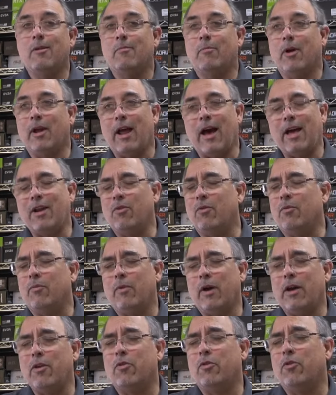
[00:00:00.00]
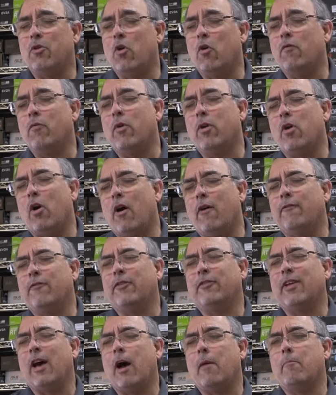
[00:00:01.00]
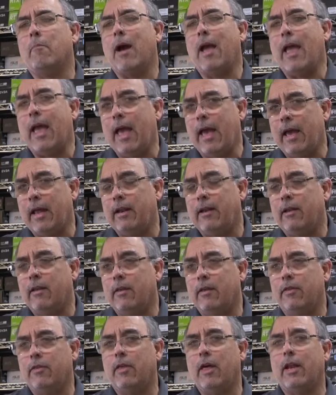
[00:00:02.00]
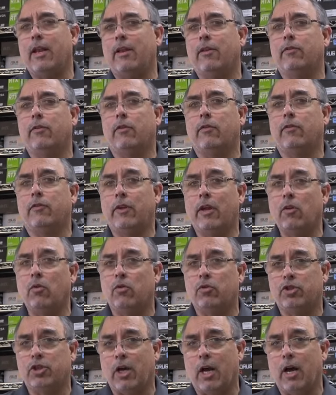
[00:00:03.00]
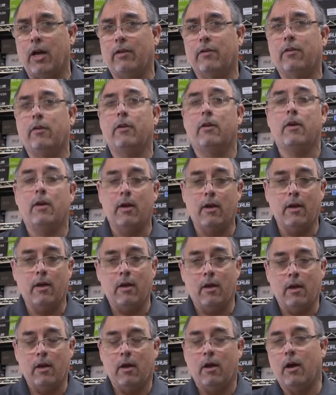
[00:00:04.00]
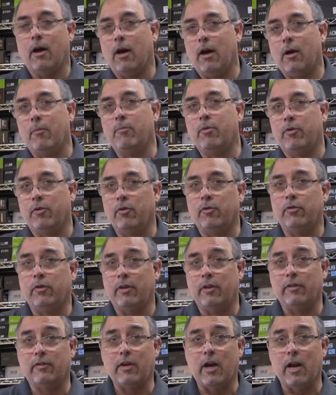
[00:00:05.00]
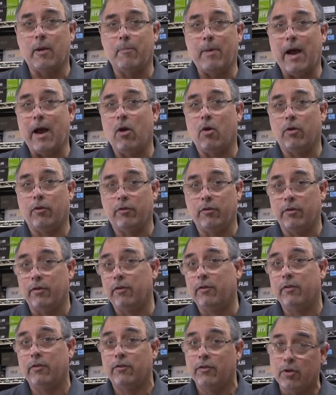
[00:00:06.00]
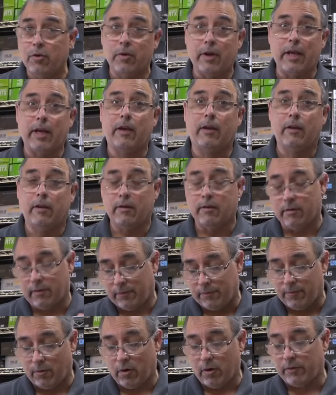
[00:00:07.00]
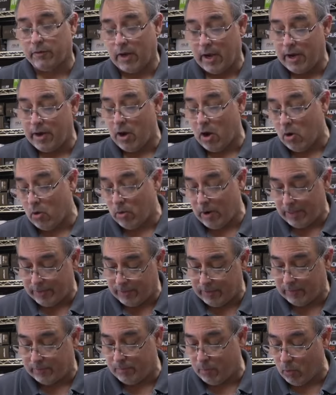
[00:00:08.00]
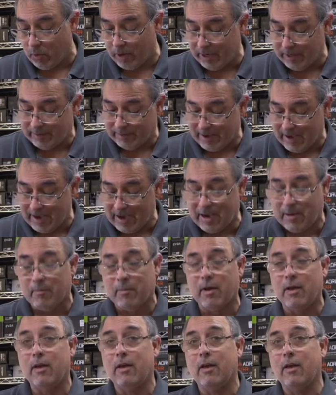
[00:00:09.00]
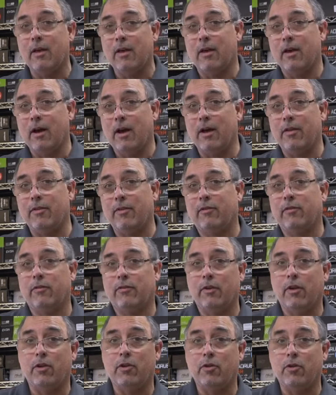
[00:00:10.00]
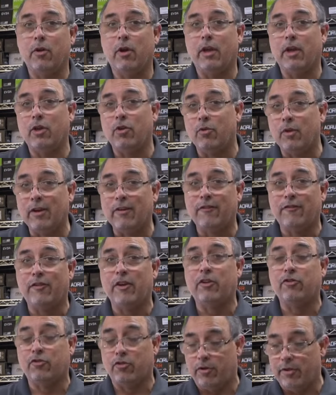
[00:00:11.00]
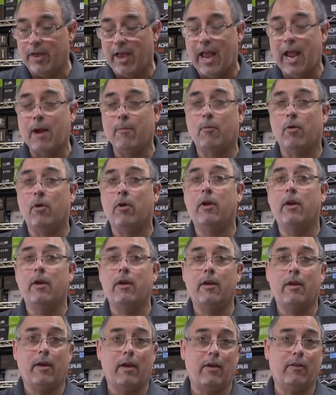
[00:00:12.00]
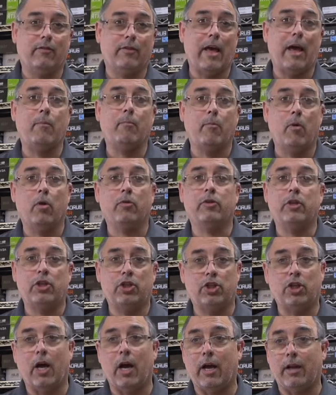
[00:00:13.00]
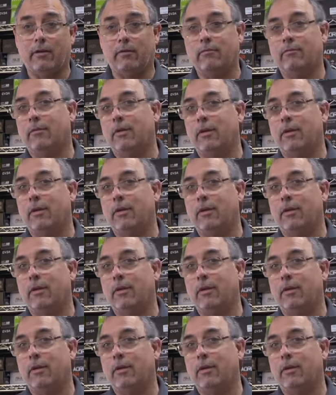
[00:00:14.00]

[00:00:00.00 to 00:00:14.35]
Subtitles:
but I don't know of one off the top of my head that isn't single shot producing this kind of power. So this is unique. As far as I know, at this point in time, this is a unique feature to the Hammer. Is that multi-shot